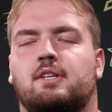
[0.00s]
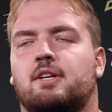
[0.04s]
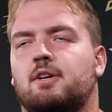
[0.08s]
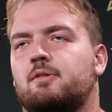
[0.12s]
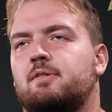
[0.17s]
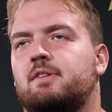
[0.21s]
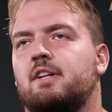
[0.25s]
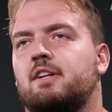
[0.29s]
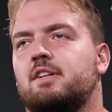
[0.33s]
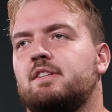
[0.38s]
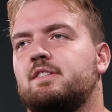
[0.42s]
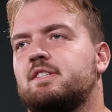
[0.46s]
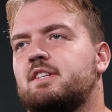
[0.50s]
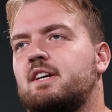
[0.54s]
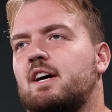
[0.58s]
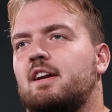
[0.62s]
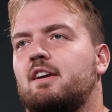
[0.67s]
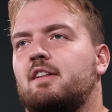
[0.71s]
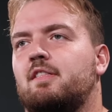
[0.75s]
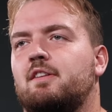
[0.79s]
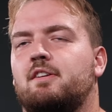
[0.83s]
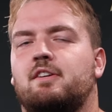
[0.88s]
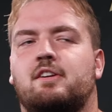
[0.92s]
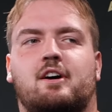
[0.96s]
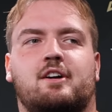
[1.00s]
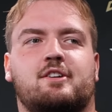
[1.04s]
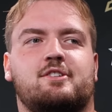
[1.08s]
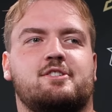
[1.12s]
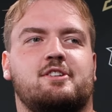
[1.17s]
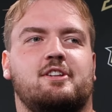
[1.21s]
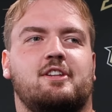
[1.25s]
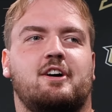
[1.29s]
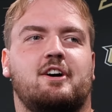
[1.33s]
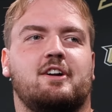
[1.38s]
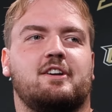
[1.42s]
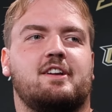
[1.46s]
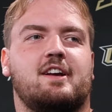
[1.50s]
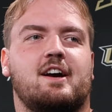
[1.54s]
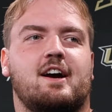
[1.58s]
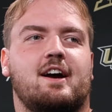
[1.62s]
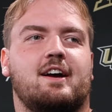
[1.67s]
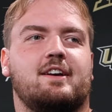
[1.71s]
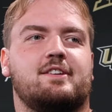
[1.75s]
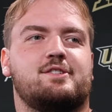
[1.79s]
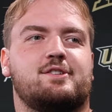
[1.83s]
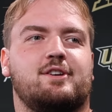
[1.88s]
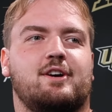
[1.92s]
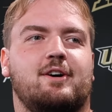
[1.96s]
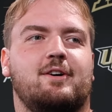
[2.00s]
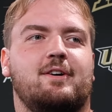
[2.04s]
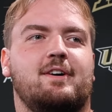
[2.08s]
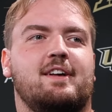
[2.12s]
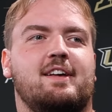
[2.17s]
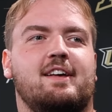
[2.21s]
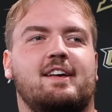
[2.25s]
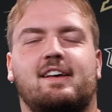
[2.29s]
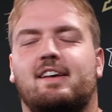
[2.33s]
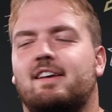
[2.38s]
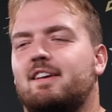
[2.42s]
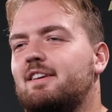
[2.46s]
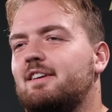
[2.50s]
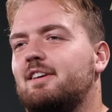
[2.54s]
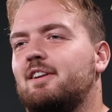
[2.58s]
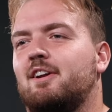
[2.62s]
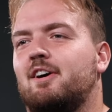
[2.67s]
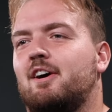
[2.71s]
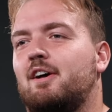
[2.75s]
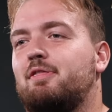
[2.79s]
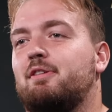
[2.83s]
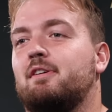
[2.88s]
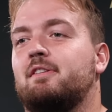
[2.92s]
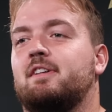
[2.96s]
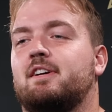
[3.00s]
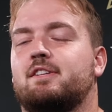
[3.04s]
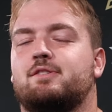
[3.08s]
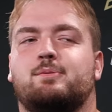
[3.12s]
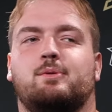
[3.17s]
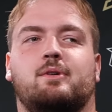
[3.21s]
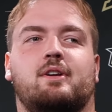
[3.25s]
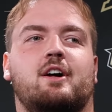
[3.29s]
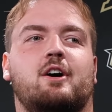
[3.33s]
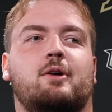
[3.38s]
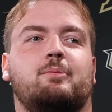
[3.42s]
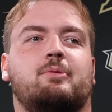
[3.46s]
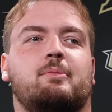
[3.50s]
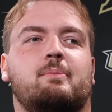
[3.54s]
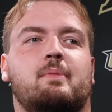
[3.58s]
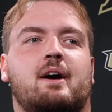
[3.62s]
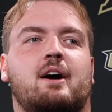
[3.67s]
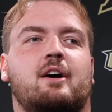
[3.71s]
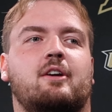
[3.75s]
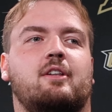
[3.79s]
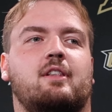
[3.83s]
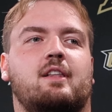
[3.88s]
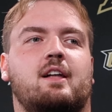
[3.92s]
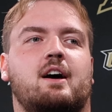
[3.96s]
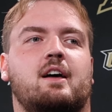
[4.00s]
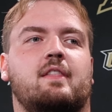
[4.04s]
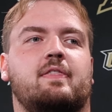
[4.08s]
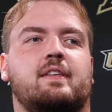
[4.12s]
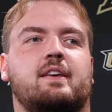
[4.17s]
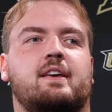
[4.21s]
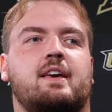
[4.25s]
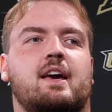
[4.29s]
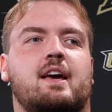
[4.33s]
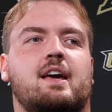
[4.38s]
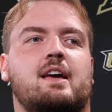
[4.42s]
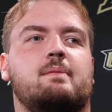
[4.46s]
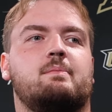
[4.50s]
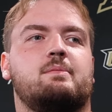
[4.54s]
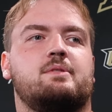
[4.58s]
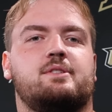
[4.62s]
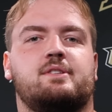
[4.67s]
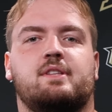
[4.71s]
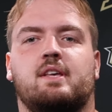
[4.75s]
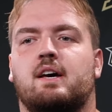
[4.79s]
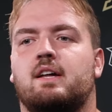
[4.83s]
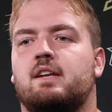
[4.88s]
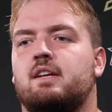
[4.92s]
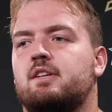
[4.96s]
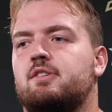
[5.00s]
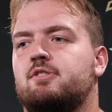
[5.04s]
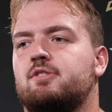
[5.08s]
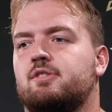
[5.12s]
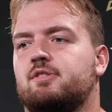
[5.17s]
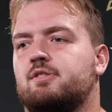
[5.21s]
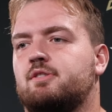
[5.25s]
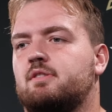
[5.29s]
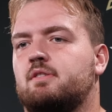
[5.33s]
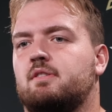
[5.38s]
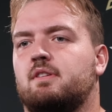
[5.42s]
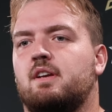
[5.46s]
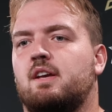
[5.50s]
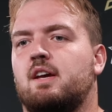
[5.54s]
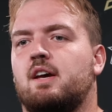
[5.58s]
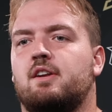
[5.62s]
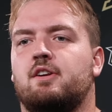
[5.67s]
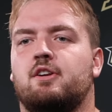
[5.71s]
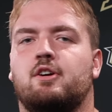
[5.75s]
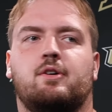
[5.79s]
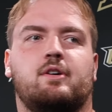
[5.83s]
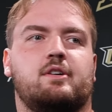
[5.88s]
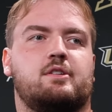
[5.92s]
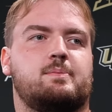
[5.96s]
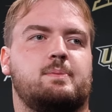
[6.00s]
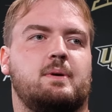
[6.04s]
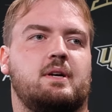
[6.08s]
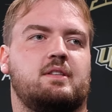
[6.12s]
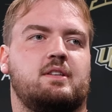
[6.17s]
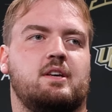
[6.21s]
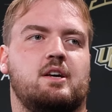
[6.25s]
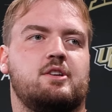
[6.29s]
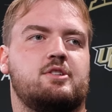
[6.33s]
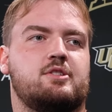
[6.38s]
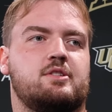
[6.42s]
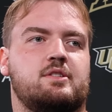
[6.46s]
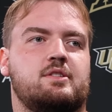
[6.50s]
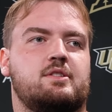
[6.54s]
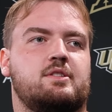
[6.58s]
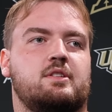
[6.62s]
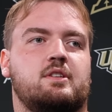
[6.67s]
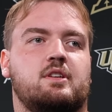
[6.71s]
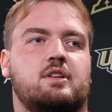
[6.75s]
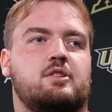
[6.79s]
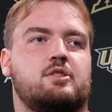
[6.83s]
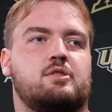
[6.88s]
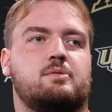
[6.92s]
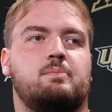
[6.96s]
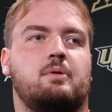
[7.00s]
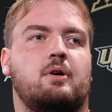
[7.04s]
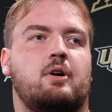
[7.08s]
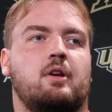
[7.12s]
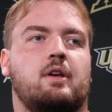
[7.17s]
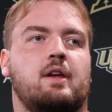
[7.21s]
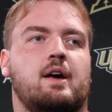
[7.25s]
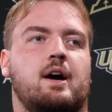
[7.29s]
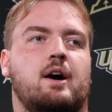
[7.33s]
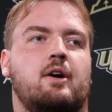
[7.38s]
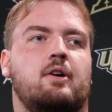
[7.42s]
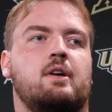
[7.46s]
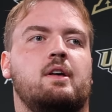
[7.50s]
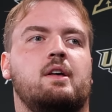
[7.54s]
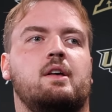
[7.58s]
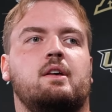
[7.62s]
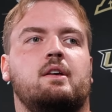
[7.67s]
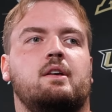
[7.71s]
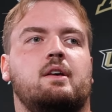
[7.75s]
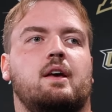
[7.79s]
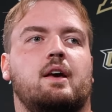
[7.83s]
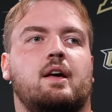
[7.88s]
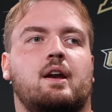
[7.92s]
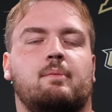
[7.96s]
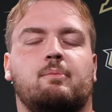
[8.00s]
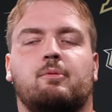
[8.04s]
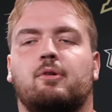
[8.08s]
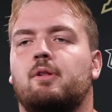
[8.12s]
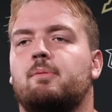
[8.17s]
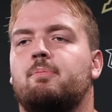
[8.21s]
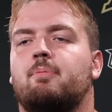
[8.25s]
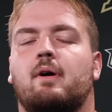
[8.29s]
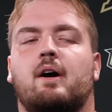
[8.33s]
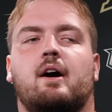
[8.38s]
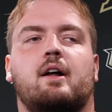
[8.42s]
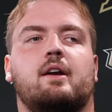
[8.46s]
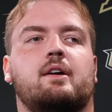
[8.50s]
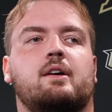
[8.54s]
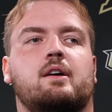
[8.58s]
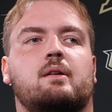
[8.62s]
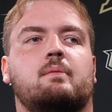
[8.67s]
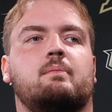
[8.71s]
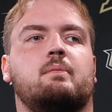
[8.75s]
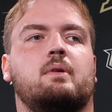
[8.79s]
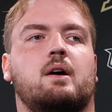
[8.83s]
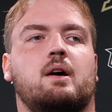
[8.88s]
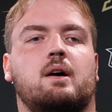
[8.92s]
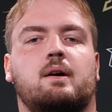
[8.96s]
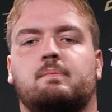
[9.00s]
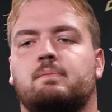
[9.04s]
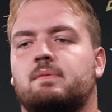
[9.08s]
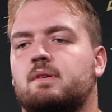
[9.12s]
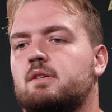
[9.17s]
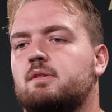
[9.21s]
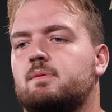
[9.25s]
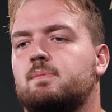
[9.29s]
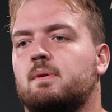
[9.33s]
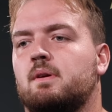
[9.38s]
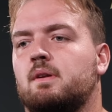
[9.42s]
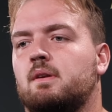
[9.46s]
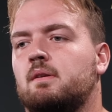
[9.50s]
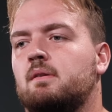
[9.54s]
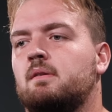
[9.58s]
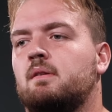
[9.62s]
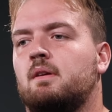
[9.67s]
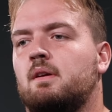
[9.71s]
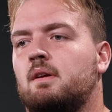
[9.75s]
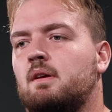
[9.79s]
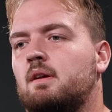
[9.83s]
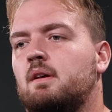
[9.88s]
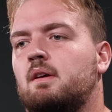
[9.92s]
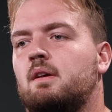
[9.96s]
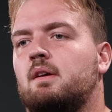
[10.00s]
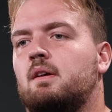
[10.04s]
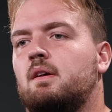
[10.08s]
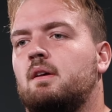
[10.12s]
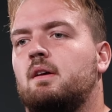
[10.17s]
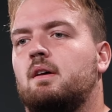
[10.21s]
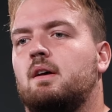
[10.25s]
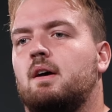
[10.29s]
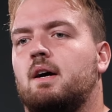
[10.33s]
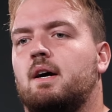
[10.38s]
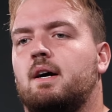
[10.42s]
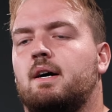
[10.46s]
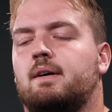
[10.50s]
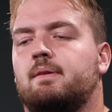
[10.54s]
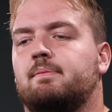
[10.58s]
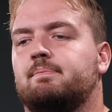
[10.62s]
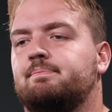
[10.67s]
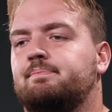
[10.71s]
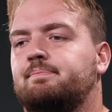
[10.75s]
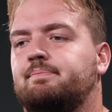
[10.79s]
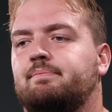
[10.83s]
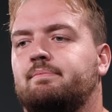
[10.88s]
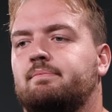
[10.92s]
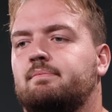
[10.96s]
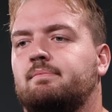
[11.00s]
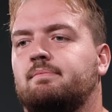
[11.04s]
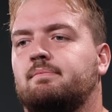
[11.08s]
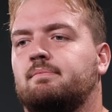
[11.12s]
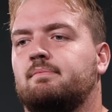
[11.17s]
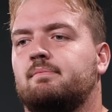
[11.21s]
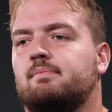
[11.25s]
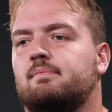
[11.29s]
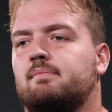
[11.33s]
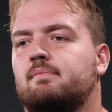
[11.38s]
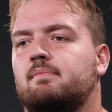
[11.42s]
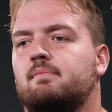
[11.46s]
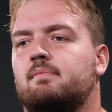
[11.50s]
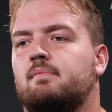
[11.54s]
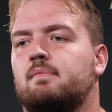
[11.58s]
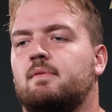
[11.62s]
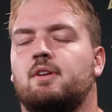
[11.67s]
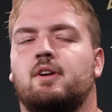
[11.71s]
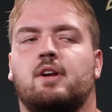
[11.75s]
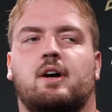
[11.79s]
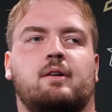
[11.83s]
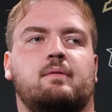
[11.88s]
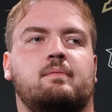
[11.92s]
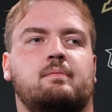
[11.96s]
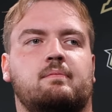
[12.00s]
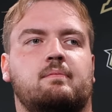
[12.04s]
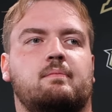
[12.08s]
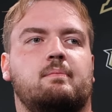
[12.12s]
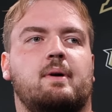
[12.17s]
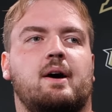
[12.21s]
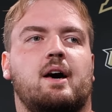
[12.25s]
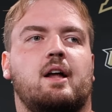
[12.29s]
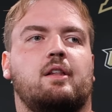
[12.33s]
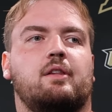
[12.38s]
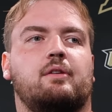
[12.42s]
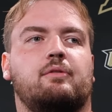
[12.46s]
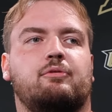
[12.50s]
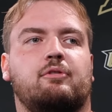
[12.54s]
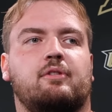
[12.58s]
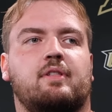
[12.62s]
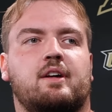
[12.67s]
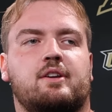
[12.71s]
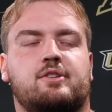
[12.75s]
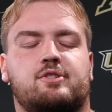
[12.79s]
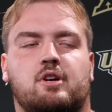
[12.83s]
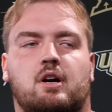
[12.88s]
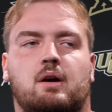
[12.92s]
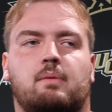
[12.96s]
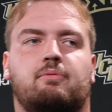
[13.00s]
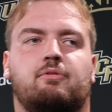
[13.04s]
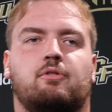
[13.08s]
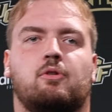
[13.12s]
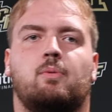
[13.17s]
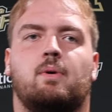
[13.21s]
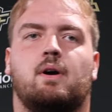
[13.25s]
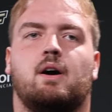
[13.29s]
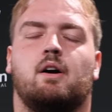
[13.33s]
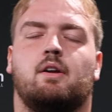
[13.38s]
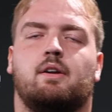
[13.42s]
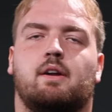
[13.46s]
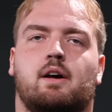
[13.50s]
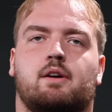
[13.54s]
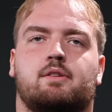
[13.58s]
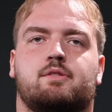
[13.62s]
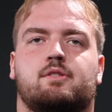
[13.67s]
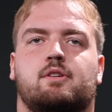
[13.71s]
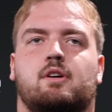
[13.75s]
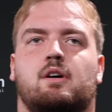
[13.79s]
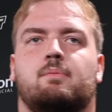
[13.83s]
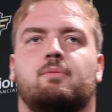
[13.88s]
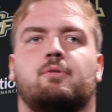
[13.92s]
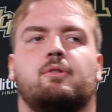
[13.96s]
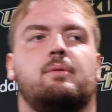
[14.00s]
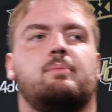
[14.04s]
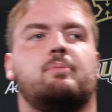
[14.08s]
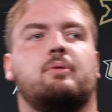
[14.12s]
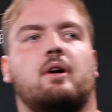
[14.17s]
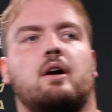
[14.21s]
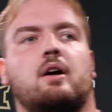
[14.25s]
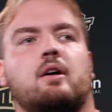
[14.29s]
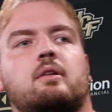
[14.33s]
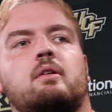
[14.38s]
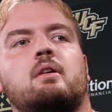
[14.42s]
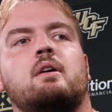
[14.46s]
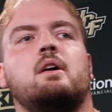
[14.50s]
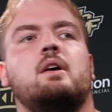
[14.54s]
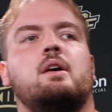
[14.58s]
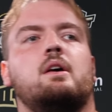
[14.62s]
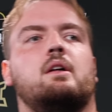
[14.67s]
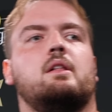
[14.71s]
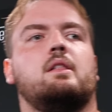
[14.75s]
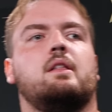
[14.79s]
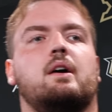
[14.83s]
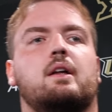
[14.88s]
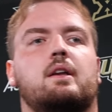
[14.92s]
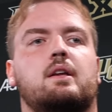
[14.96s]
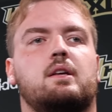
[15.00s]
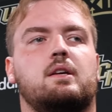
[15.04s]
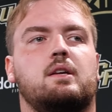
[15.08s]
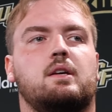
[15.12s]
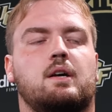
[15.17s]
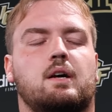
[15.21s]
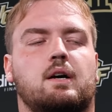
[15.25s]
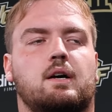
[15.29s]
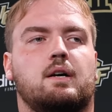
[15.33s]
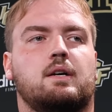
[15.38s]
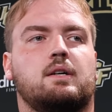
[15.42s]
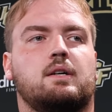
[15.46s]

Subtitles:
You know, Dylan's kind of the nonchalant guy. So, you know, I think that's what helped him out a lot in the game is that he had no expectations and he just balled out. And I'm really proud of him. He's been, you know, battling for that job for a while now. So I'm really proud that he